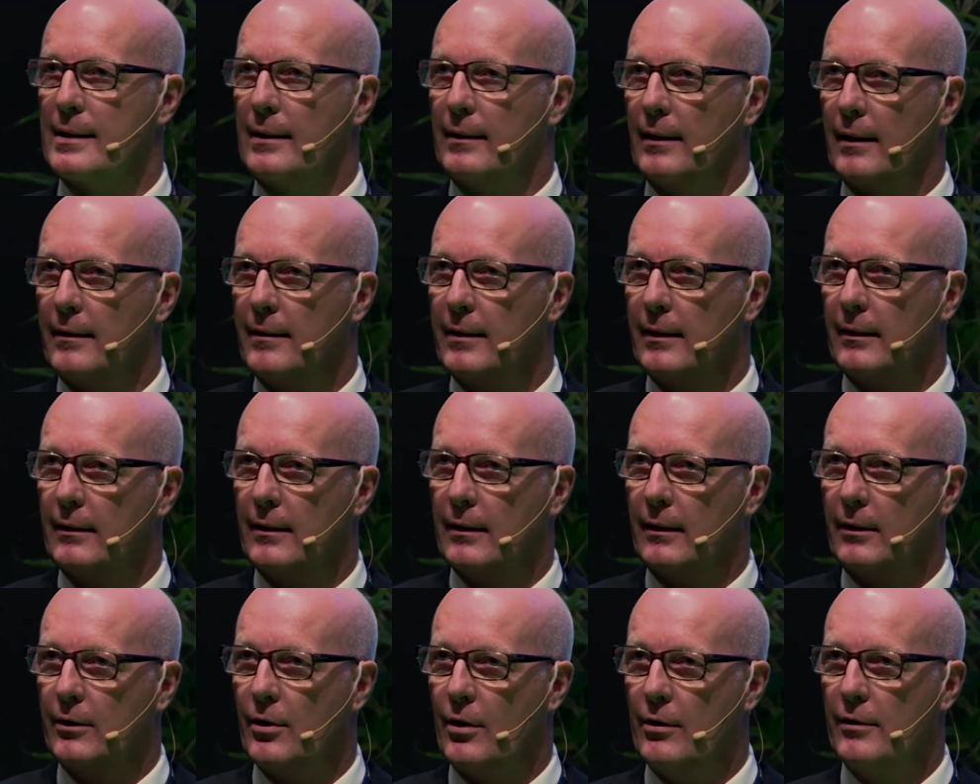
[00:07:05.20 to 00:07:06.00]
and I think
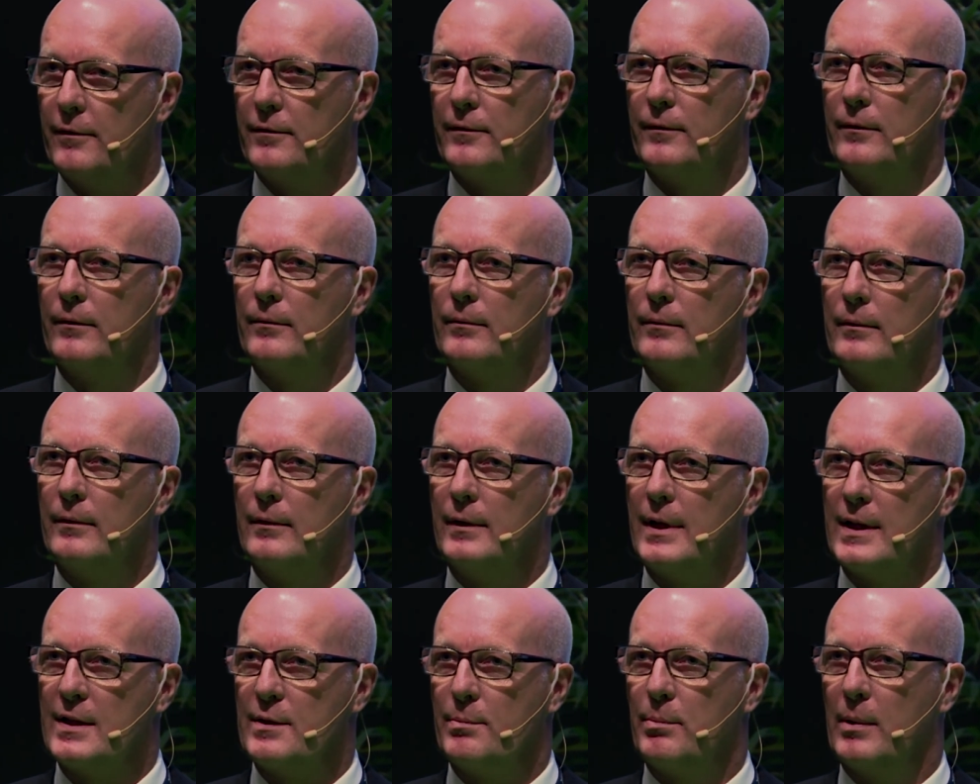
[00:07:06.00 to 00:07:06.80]
the curved
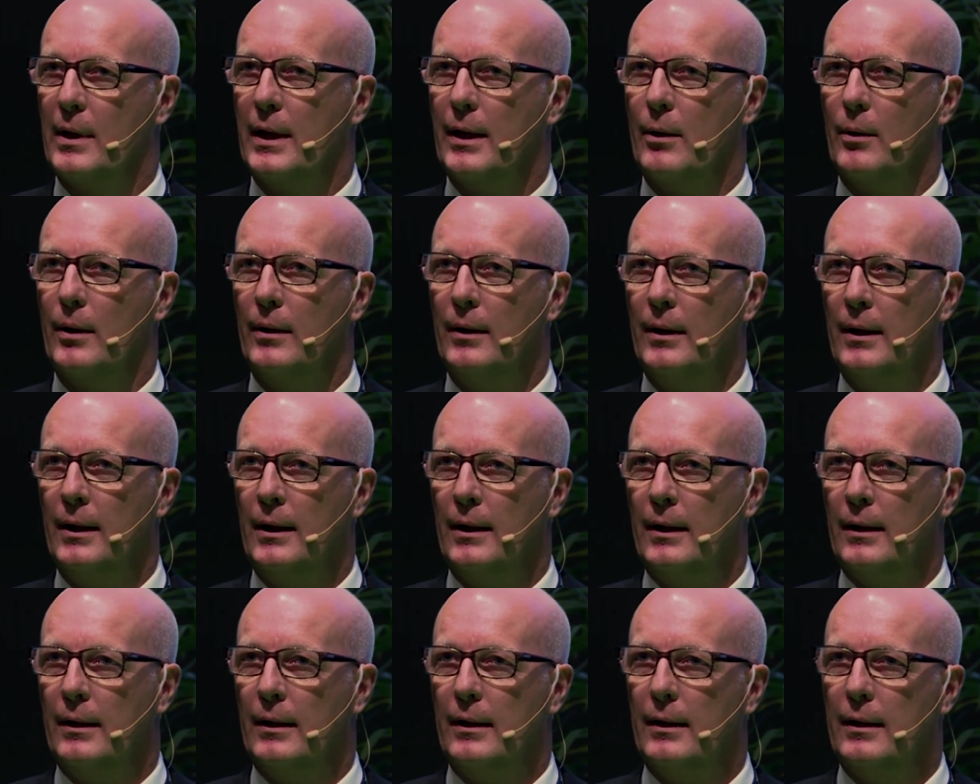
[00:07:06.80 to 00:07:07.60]
display
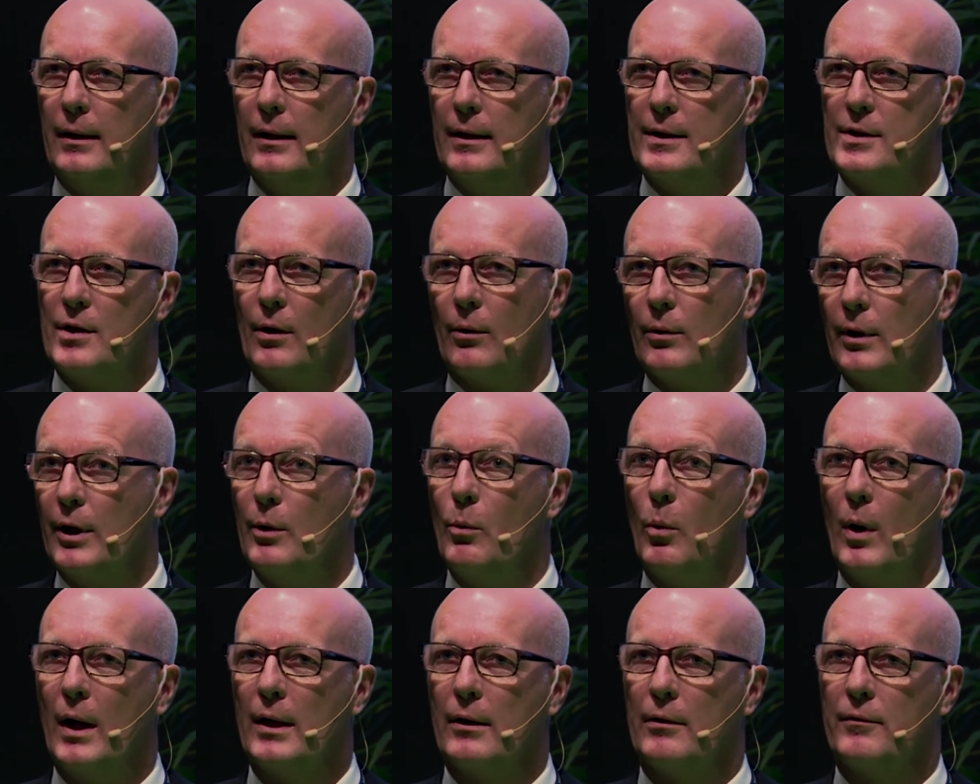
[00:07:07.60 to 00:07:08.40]
is only
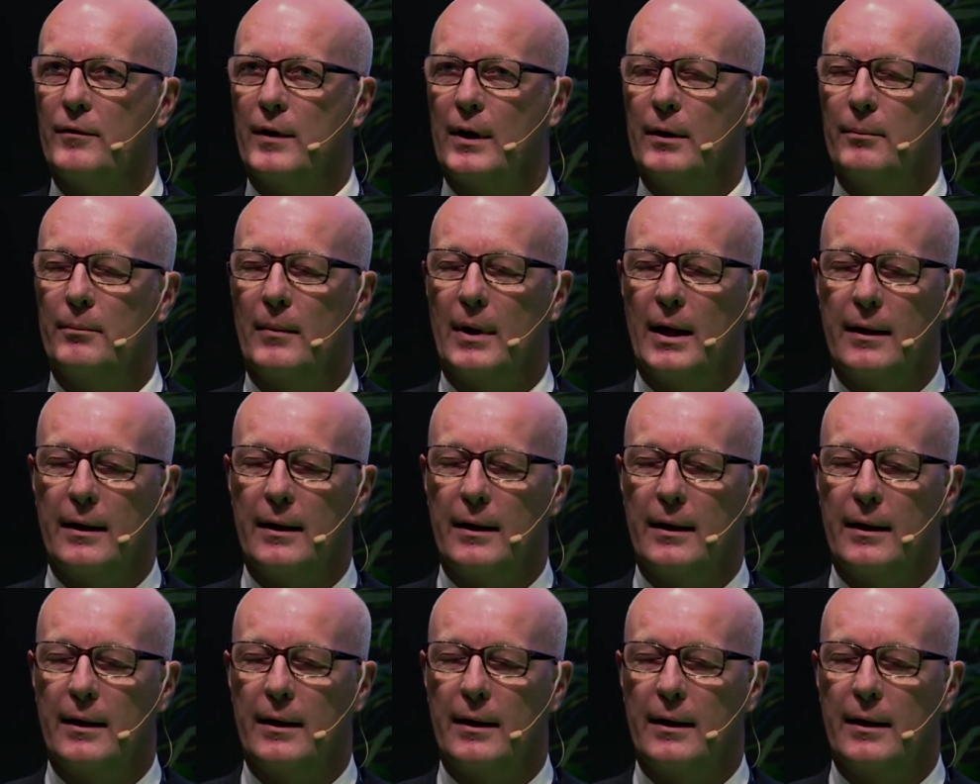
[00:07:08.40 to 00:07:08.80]
one of them.